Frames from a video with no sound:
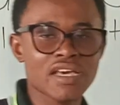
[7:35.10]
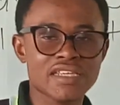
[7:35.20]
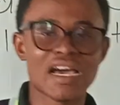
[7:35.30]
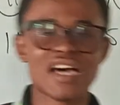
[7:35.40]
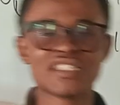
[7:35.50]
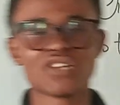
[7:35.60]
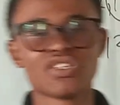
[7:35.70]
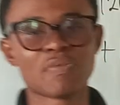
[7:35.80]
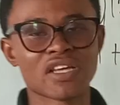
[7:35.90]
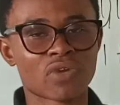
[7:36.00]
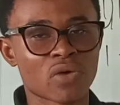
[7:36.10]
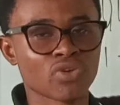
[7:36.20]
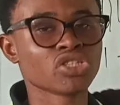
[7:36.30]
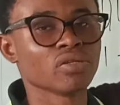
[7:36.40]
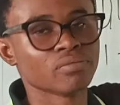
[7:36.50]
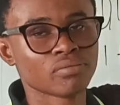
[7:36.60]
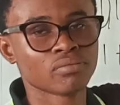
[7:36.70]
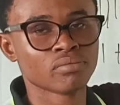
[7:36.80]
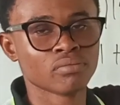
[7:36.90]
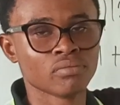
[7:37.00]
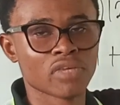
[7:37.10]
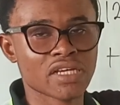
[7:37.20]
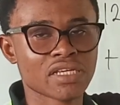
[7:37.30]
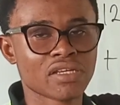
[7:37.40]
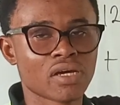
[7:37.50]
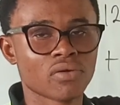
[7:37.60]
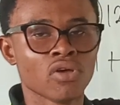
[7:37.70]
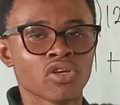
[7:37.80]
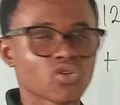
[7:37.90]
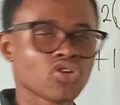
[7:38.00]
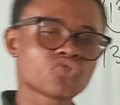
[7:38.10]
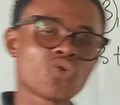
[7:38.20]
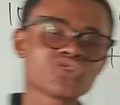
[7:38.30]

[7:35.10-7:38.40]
is the answer to this particular question. You can see it now. So just